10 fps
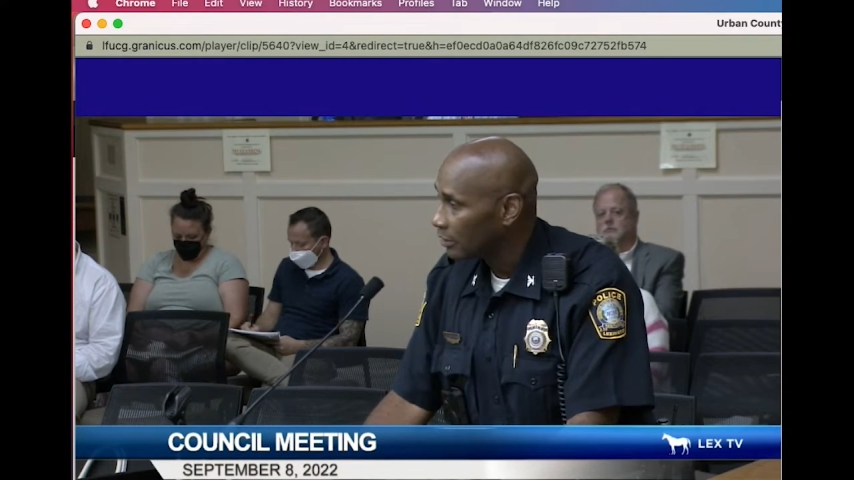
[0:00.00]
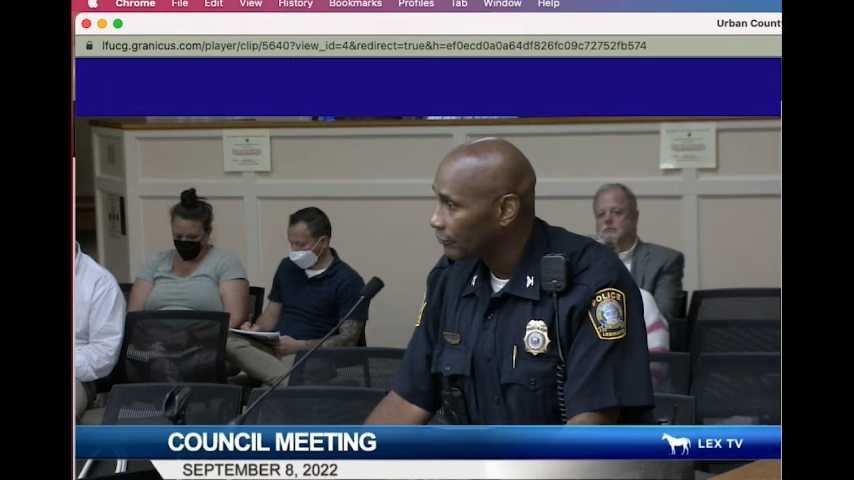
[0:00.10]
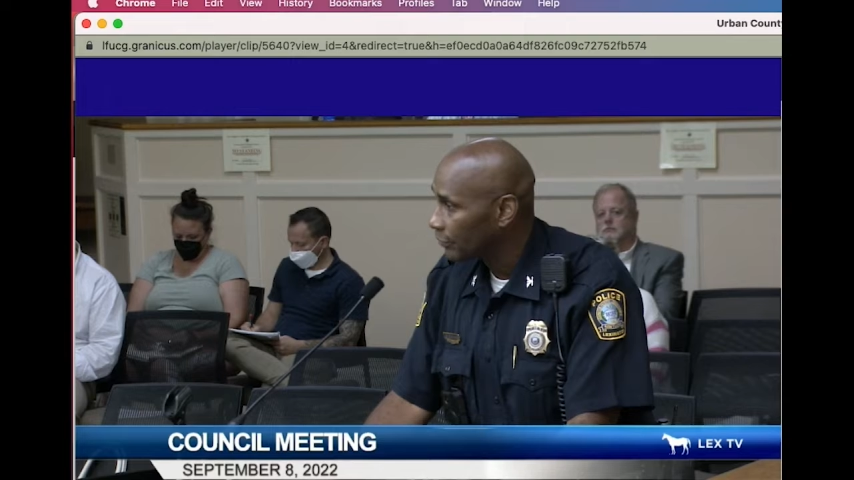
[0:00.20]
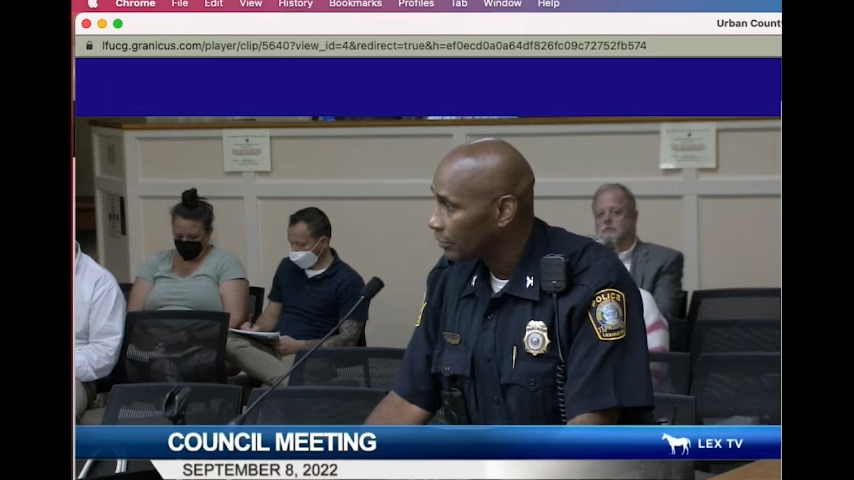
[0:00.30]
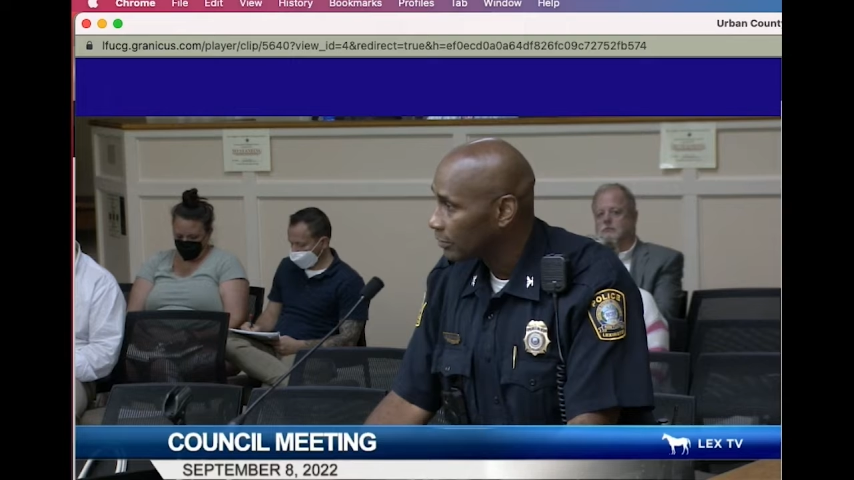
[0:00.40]

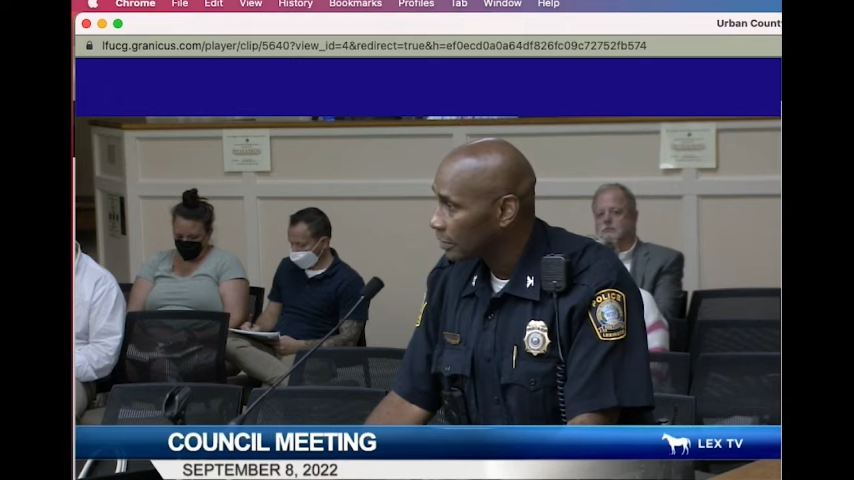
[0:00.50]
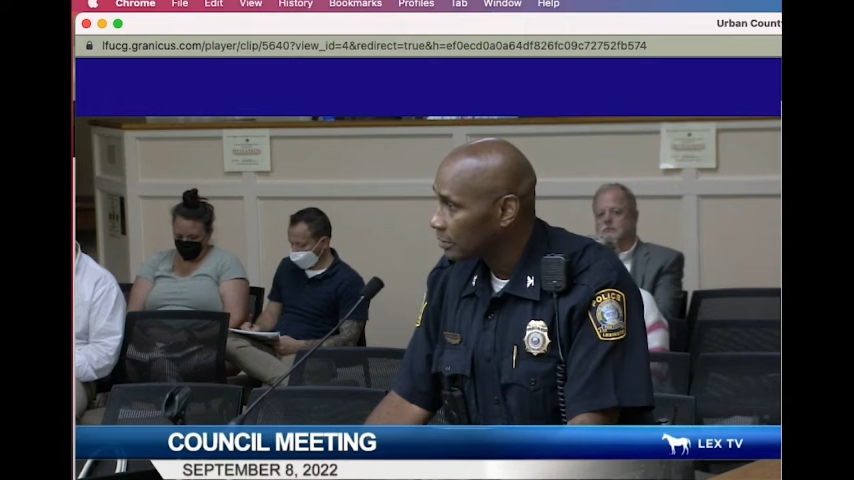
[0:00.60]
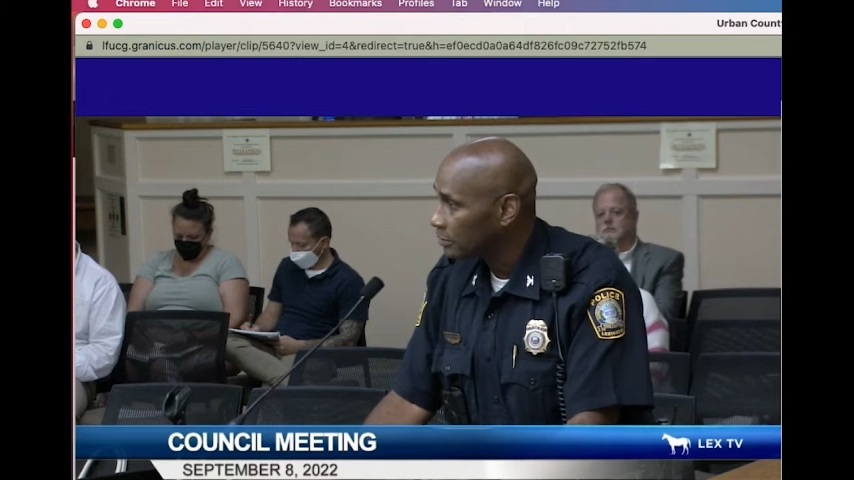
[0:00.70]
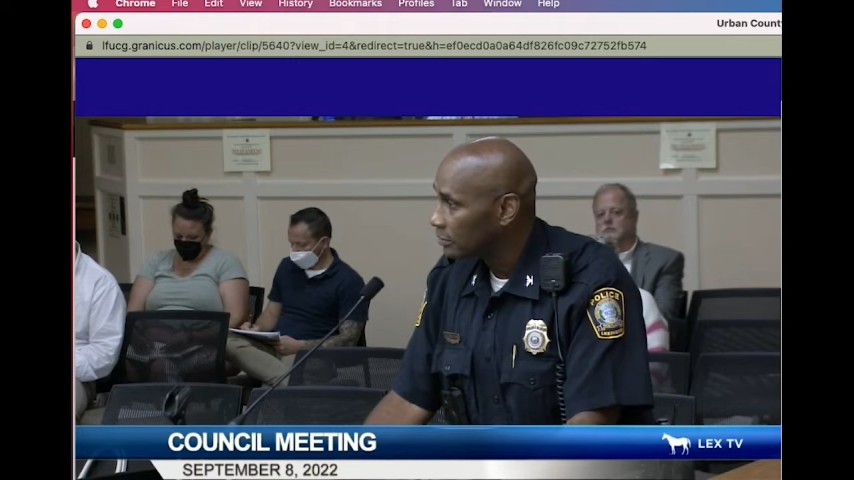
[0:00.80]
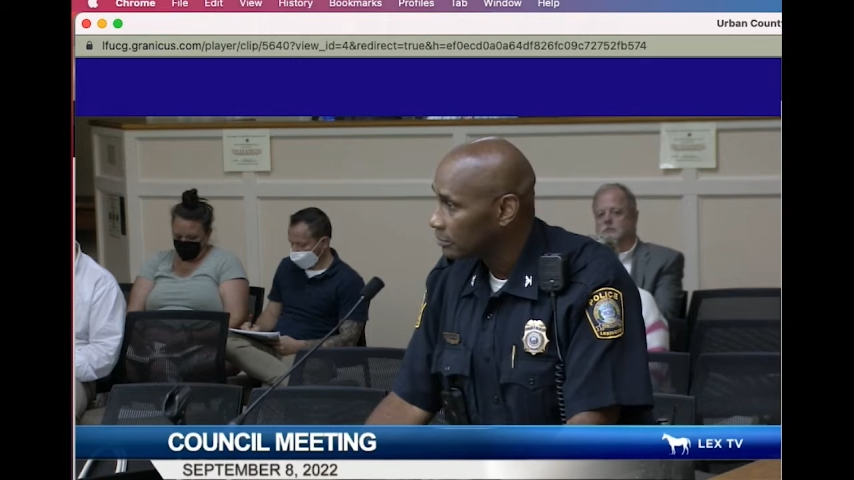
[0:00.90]

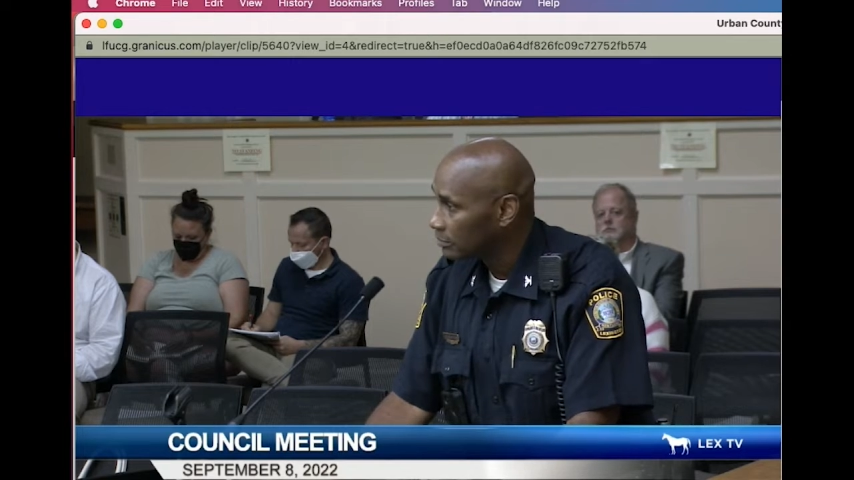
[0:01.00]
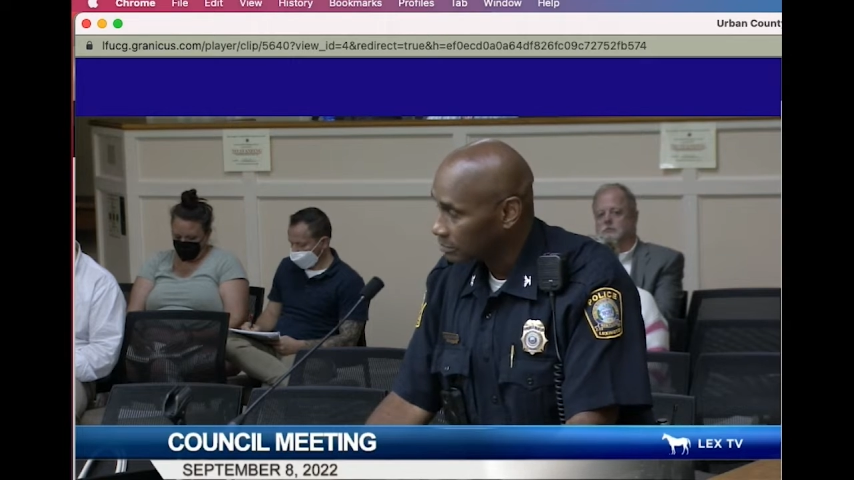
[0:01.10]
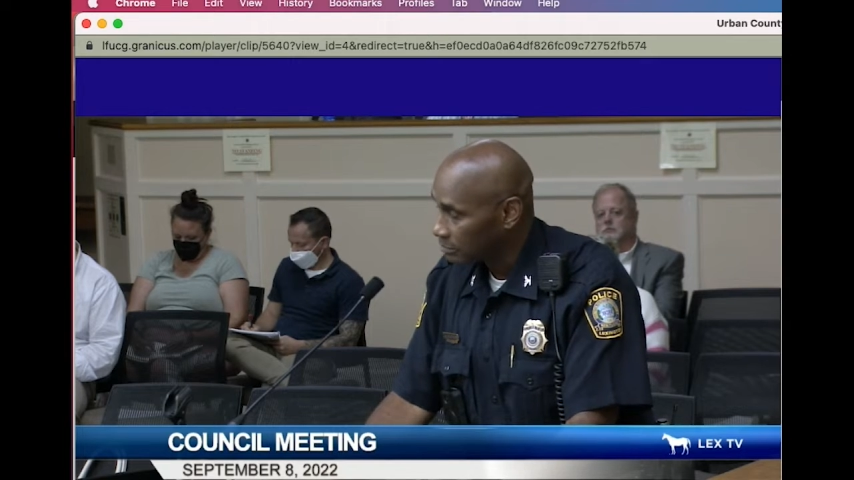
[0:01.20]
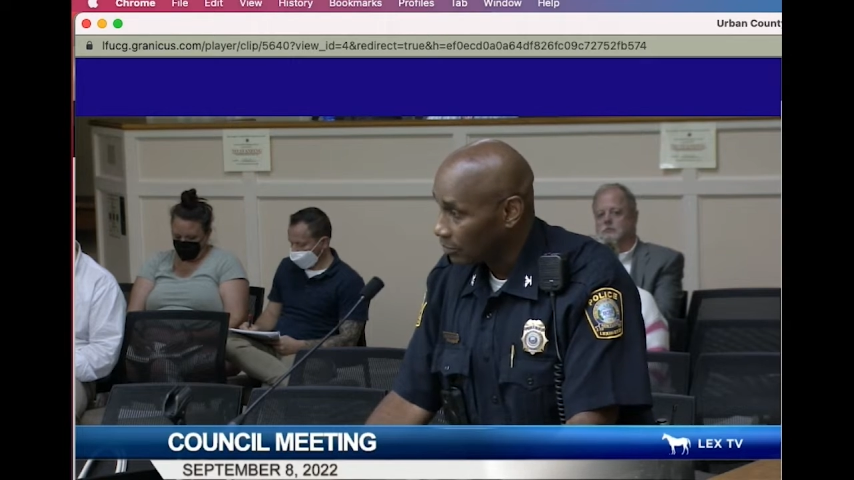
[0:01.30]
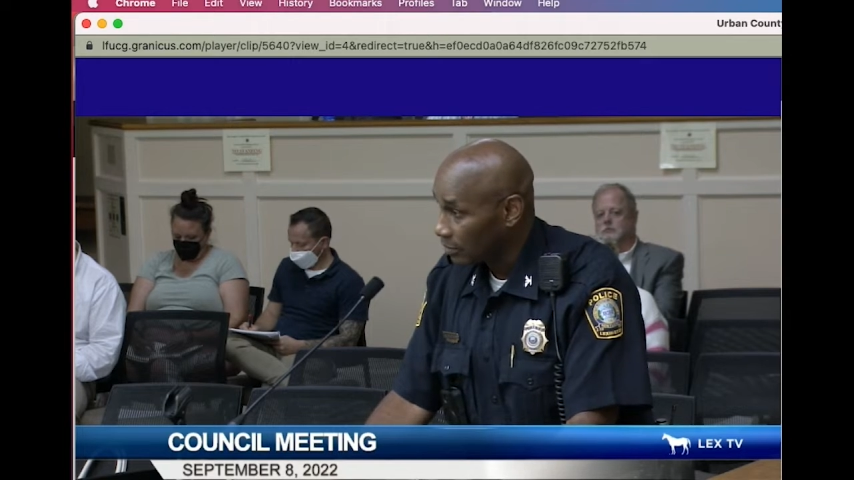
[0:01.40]
I try to get
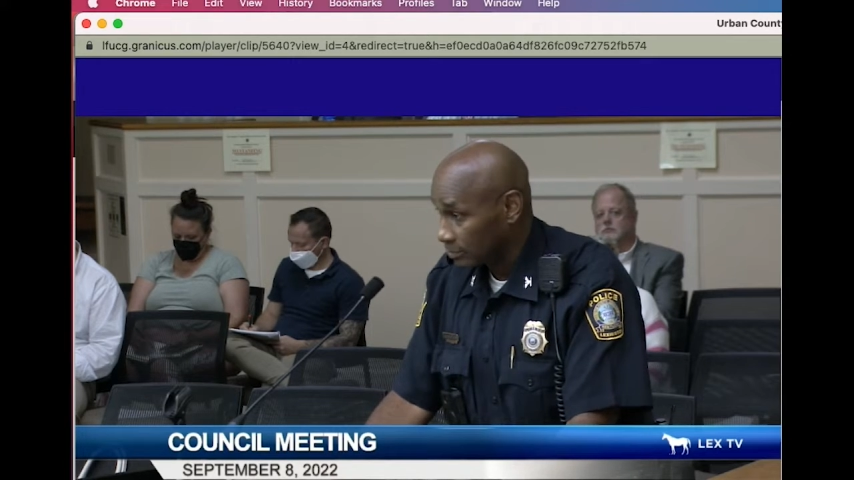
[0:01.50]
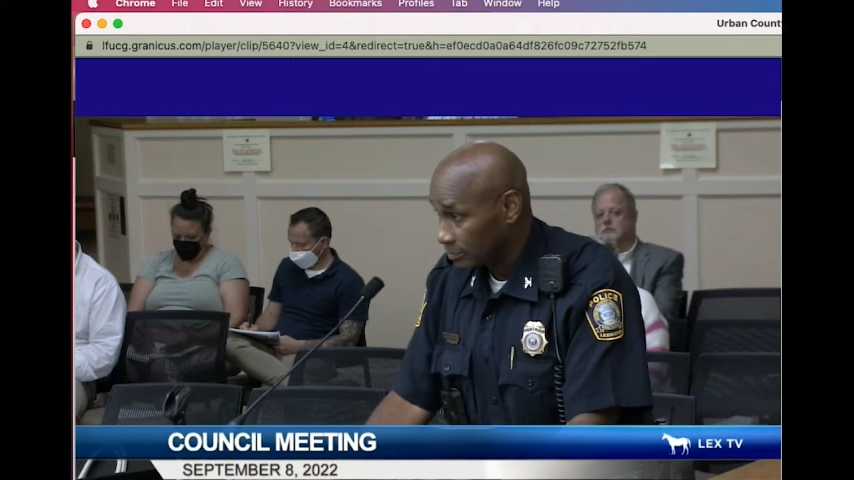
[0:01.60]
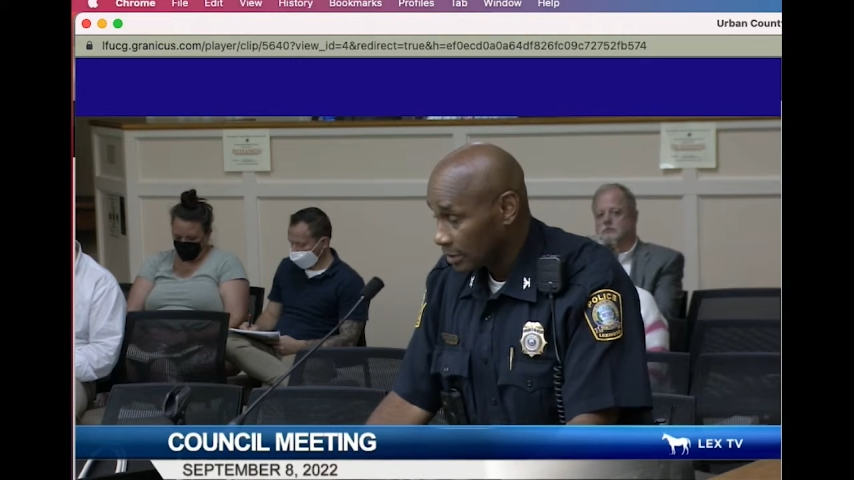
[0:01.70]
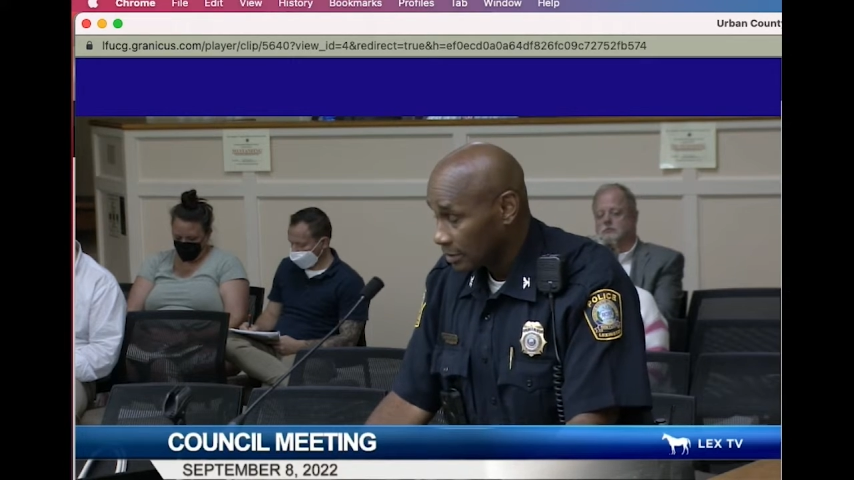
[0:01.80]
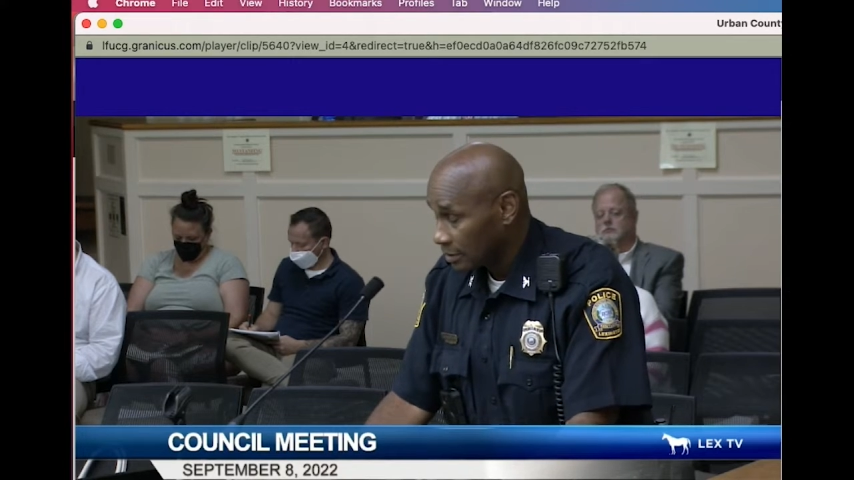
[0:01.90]
a feel
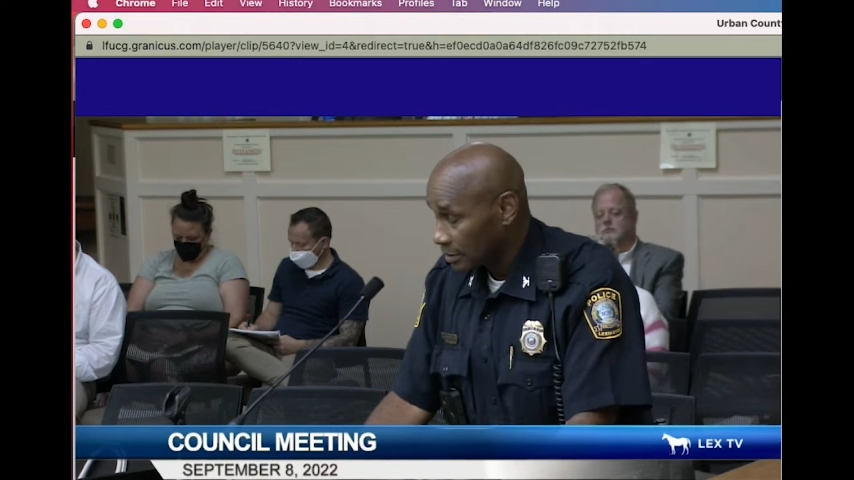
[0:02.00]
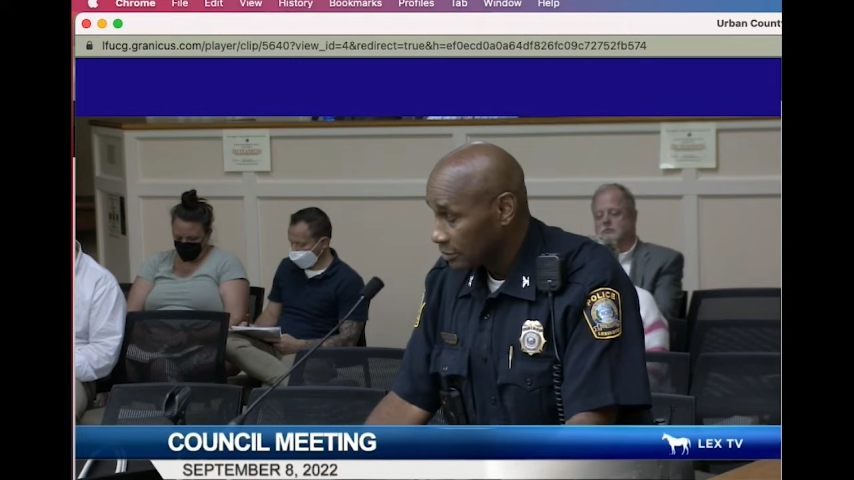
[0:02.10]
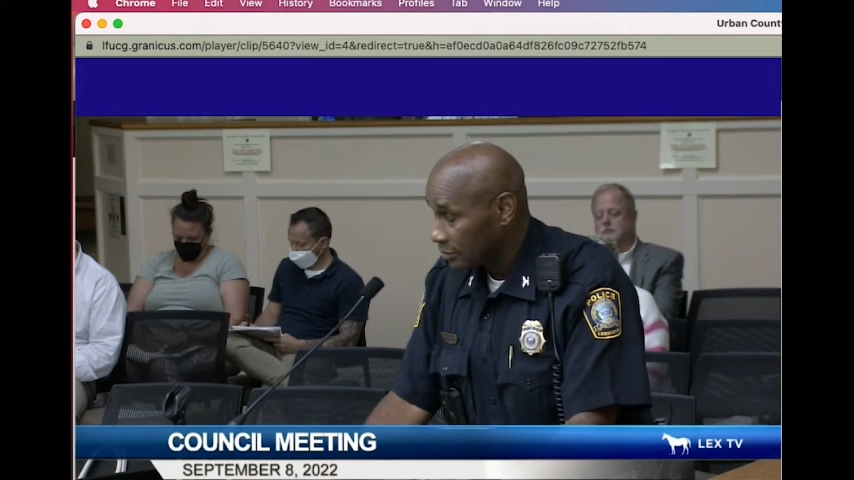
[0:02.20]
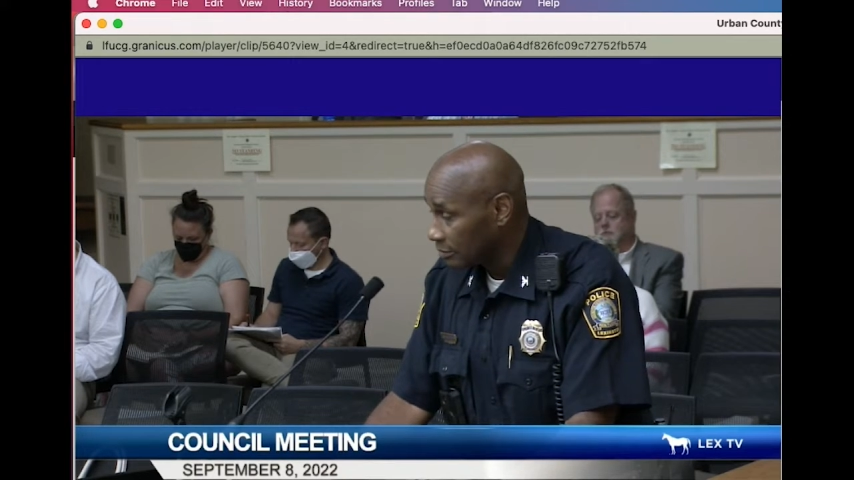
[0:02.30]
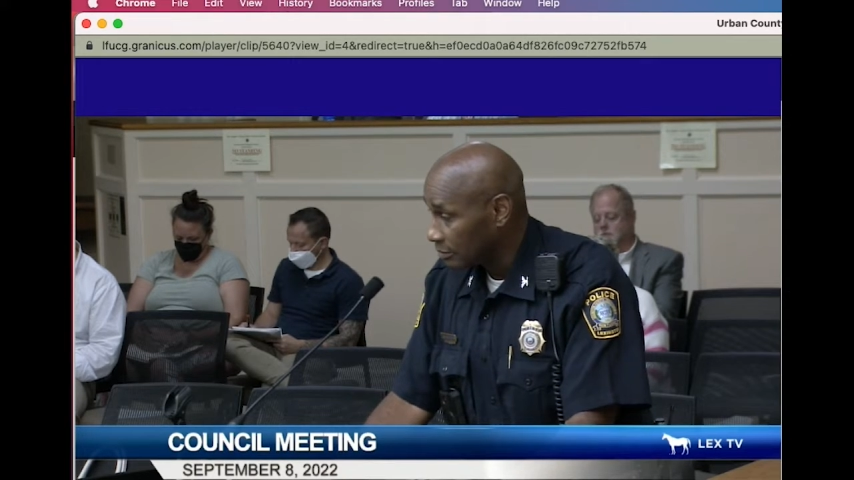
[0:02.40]
as to